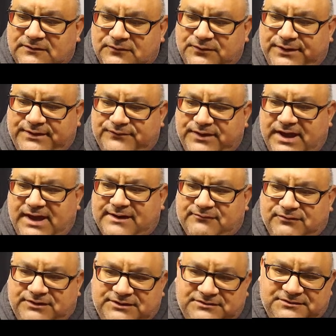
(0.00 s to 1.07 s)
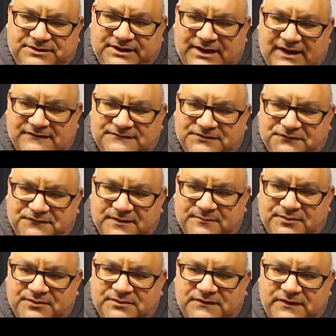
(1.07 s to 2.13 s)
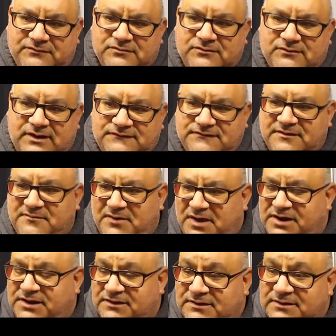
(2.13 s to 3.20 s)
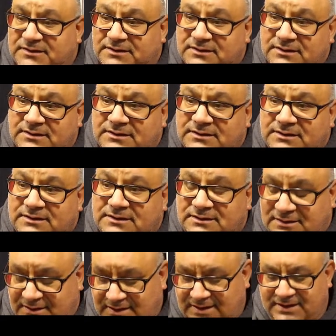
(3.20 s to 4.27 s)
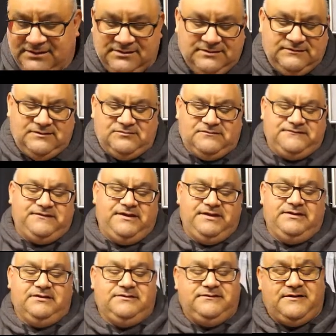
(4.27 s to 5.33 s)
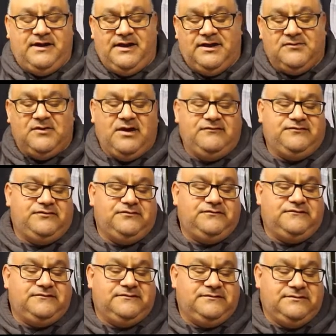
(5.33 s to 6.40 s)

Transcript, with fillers: We, we had a reunion last November and they were raising money and they were selling entire rifles.